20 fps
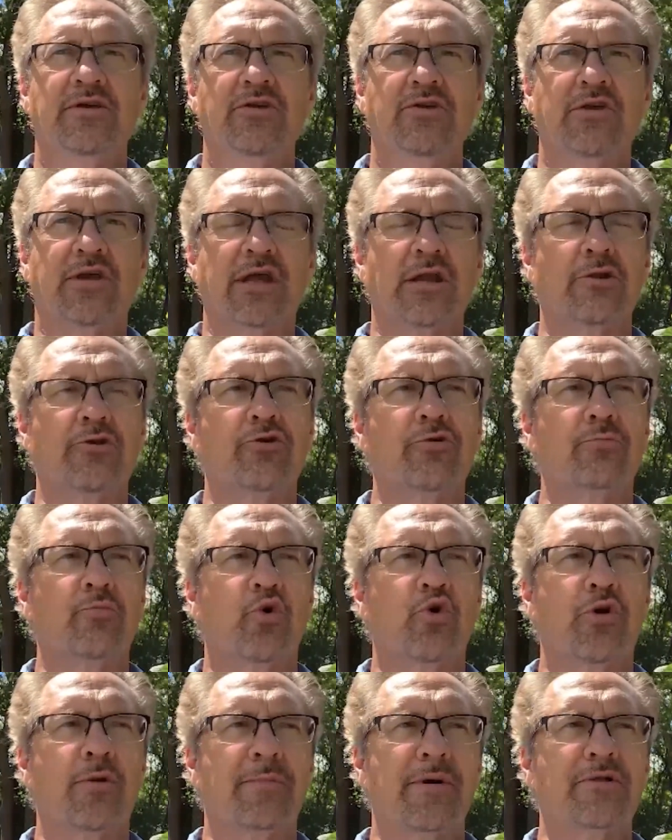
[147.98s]
You can learn
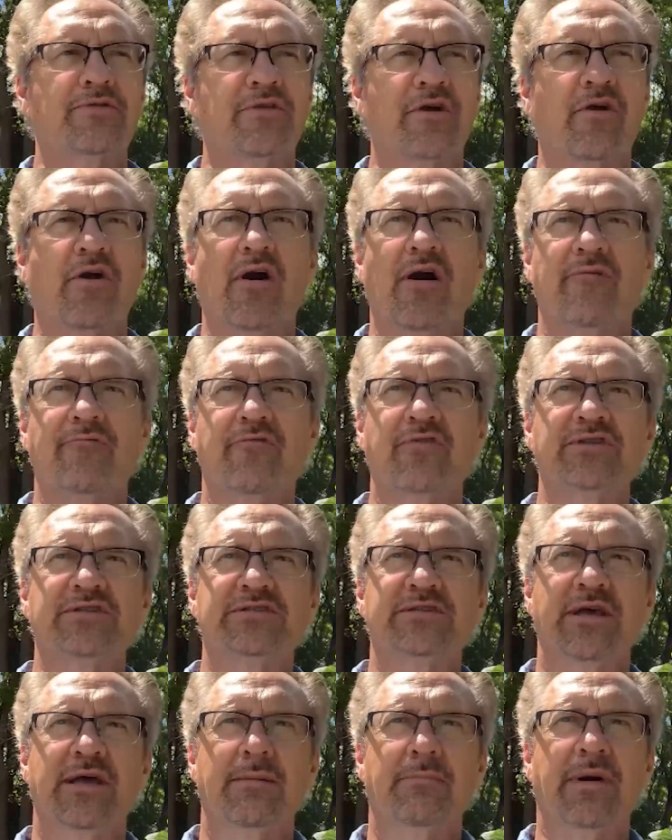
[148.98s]
more about the
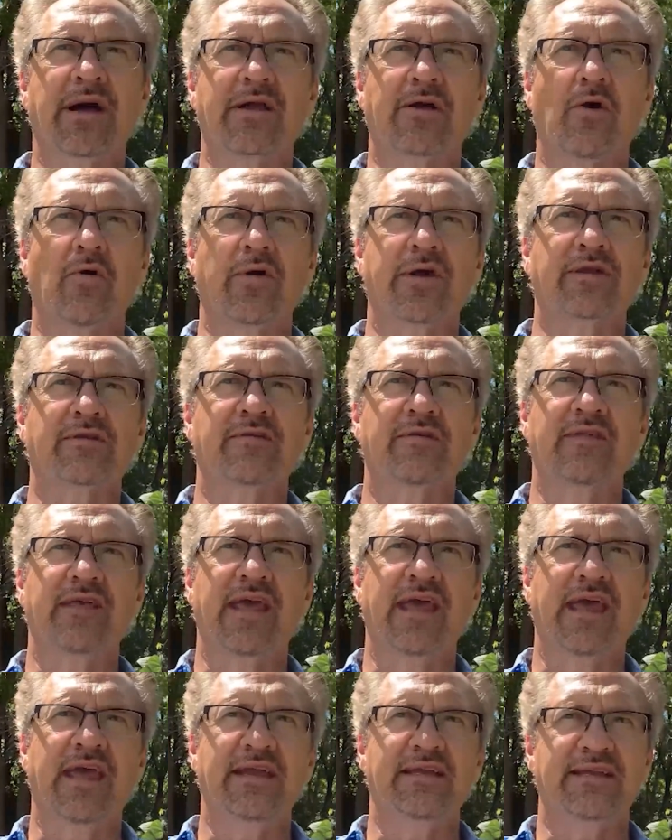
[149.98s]
conference by going to
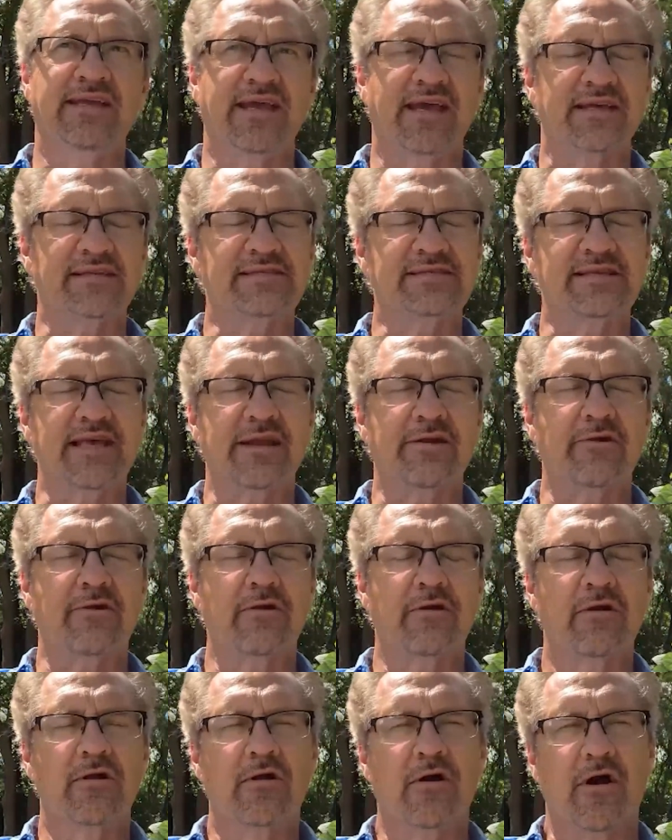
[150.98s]
the ATS
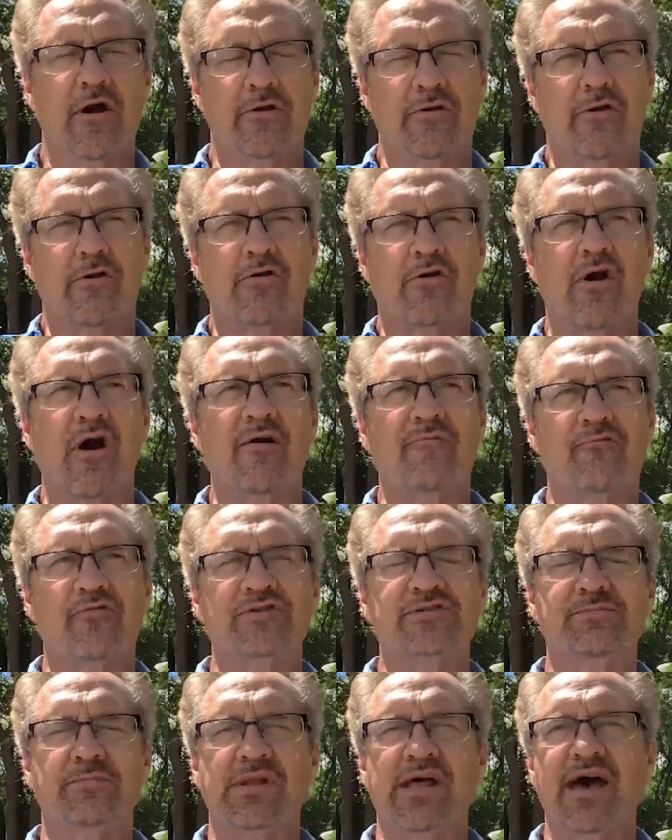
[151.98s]
Center on our
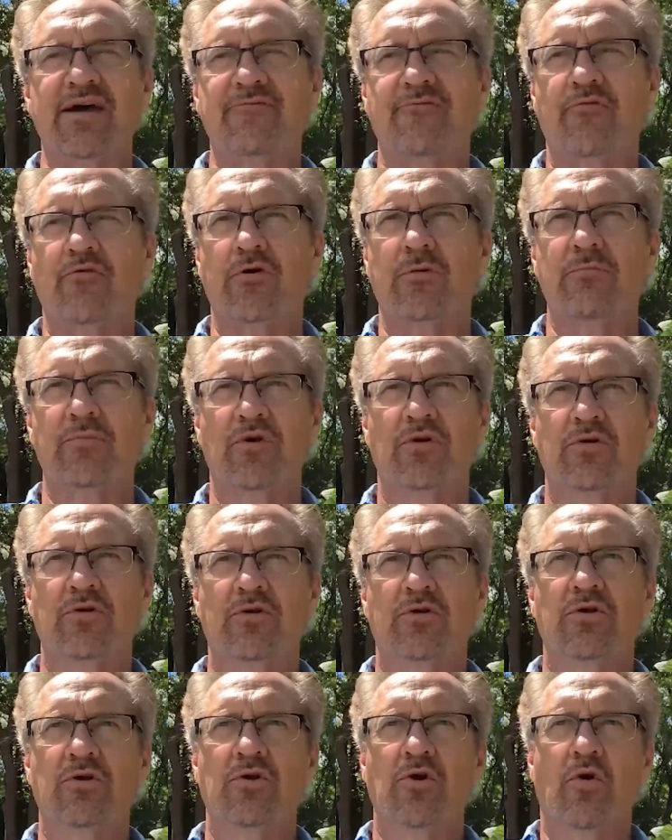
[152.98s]
conference platform
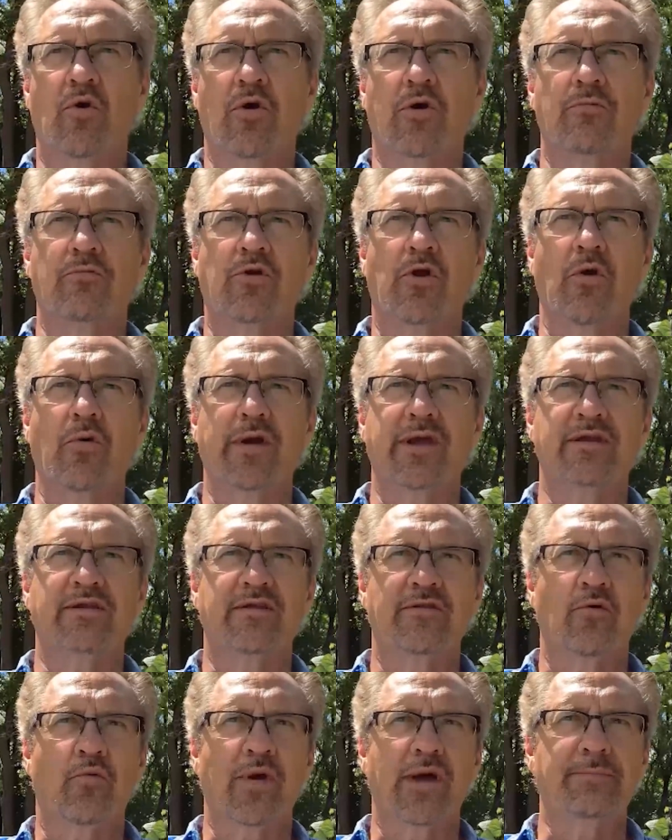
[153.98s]
or going
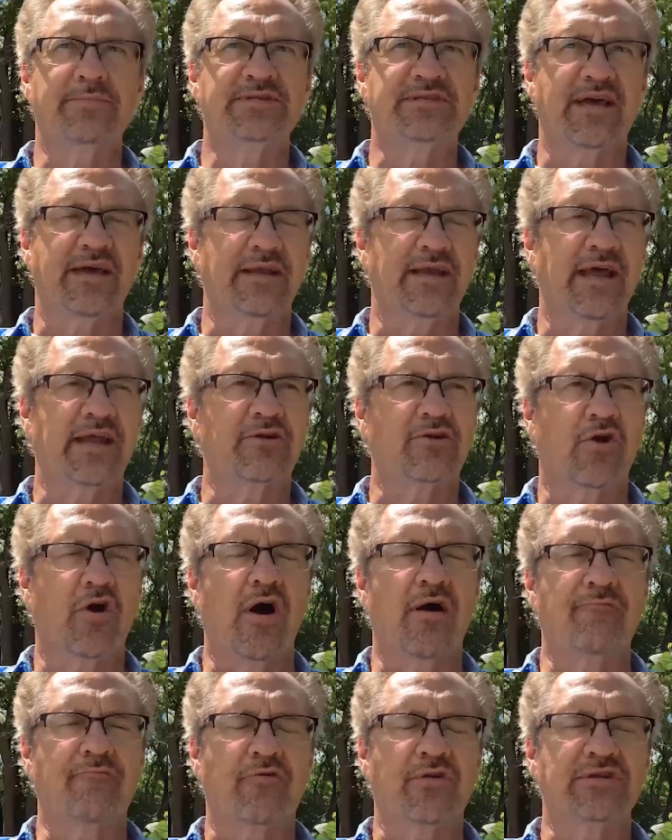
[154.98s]
to the website at
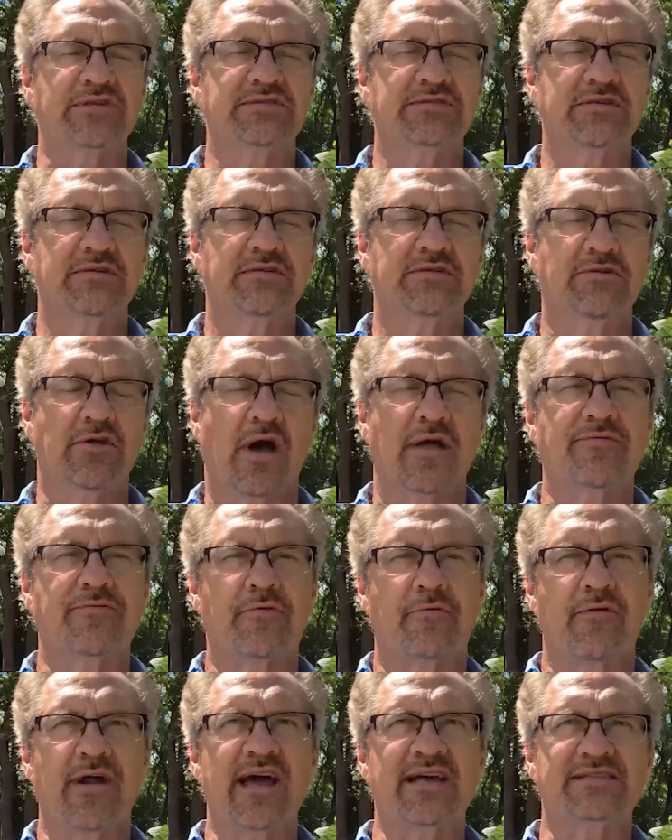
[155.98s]

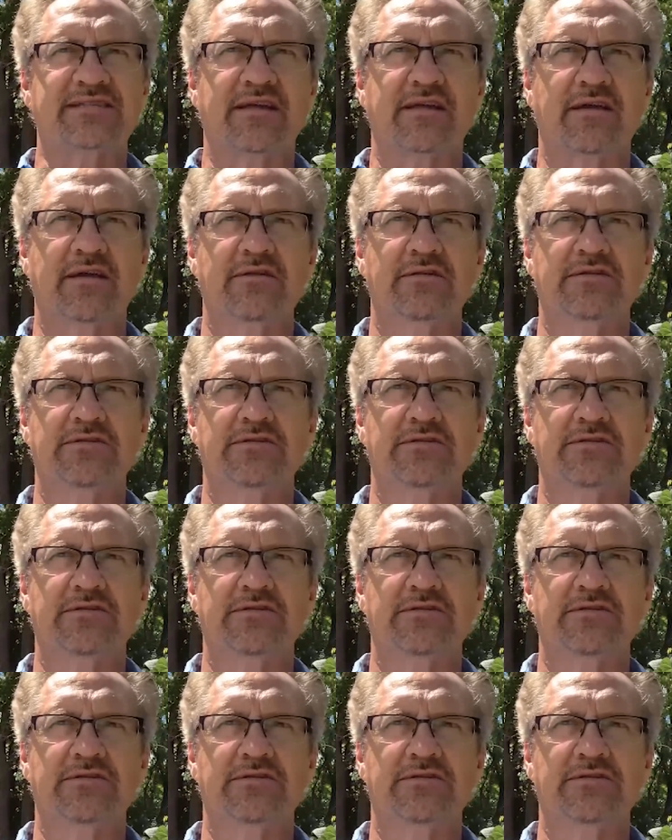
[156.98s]
conference.thoracic.com